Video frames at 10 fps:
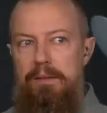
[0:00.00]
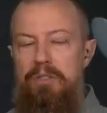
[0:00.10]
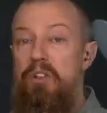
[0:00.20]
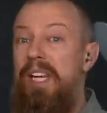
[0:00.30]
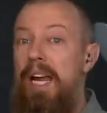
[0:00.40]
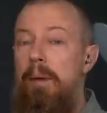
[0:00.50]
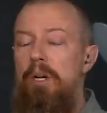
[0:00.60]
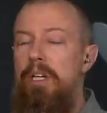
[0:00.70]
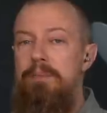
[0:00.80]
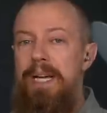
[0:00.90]
So the camera
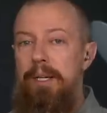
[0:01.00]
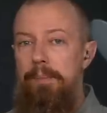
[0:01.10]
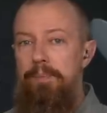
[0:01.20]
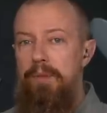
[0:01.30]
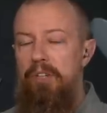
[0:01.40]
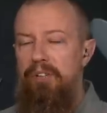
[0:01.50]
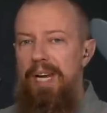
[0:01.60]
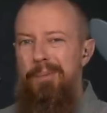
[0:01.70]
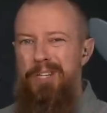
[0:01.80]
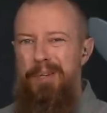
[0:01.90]
doesn't matter because the
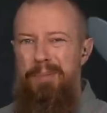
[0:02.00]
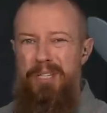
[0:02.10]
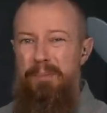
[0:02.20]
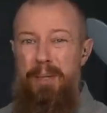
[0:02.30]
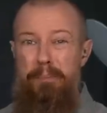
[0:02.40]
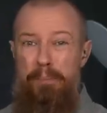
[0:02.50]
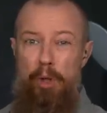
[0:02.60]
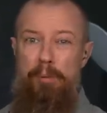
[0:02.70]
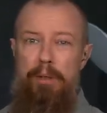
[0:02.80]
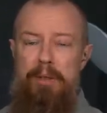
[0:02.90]
camera is going to basically be in
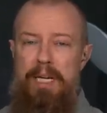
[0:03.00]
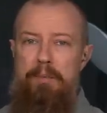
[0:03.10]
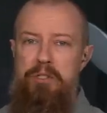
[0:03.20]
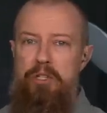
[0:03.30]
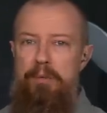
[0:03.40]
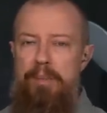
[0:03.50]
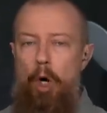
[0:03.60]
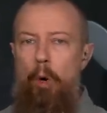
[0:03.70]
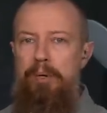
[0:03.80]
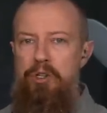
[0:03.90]
bulb. The camera is just going to be
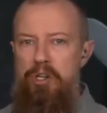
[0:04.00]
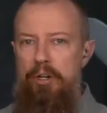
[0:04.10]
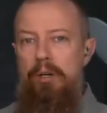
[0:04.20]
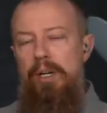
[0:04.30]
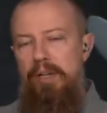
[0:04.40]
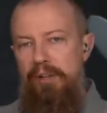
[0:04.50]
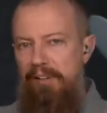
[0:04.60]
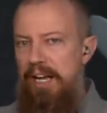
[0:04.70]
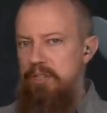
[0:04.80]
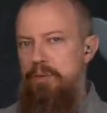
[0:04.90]
open shutter. The
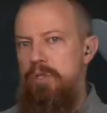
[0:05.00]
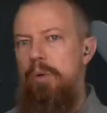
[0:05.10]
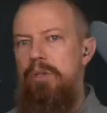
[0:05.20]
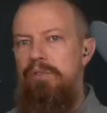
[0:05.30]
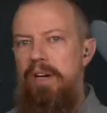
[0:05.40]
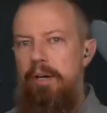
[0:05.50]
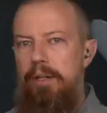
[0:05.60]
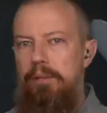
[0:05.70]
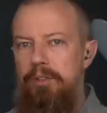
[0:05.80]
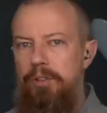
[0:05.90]
flash is what's going to fire it.
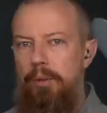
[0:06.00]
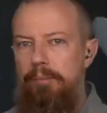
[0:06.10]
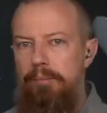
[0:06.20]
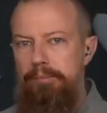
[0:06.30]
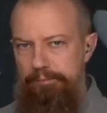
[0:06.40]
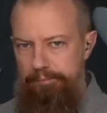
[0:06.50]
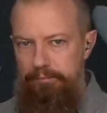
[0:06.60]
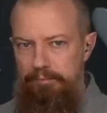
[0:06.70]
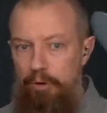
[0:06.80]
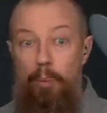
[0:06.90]
So.
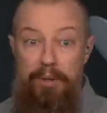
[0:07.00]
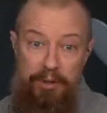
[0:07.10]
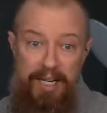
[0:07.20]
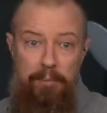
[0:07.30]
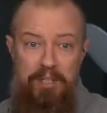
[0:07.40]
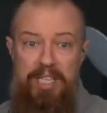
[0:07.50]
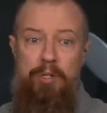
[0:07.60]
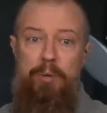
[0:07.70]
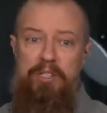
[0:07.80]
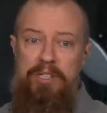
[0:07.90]
So with your camera, to answer
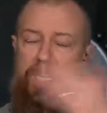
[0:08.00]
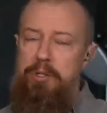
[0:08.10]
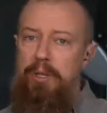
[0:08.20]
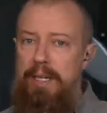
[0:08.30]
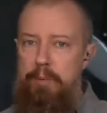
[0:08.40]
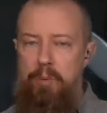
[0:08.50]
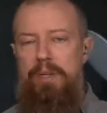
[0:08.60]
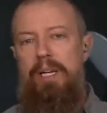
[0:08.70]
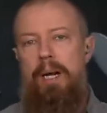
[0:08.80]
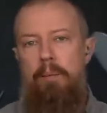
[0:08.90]
your question, yes, you can capture it with
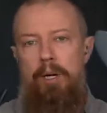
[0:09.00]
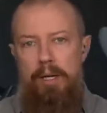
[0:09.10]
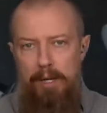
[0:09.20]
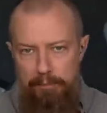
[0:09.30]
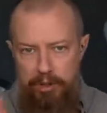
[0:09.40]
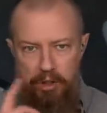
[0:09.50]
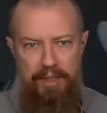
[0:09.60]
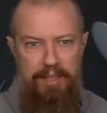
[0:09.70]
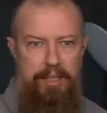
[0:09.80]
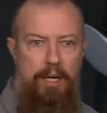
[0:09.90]
that camera, but you're
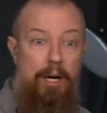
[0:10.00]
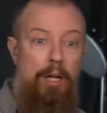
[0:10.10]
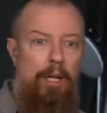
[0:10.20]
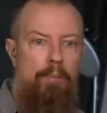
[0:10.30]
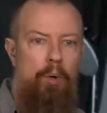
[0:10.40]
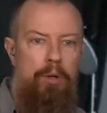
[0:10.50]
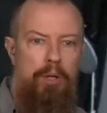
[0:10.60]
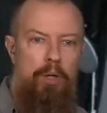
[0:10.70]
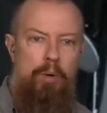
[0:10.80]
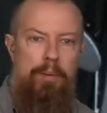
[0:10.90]
going to need a lot more
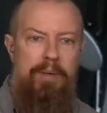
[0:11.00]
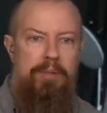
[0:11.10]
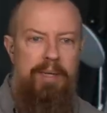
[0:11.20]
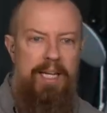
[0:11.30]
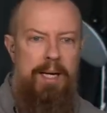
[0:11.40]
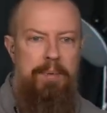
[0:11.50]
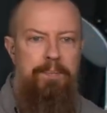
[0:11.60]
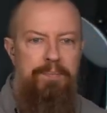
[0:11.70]
equipment to make that happen.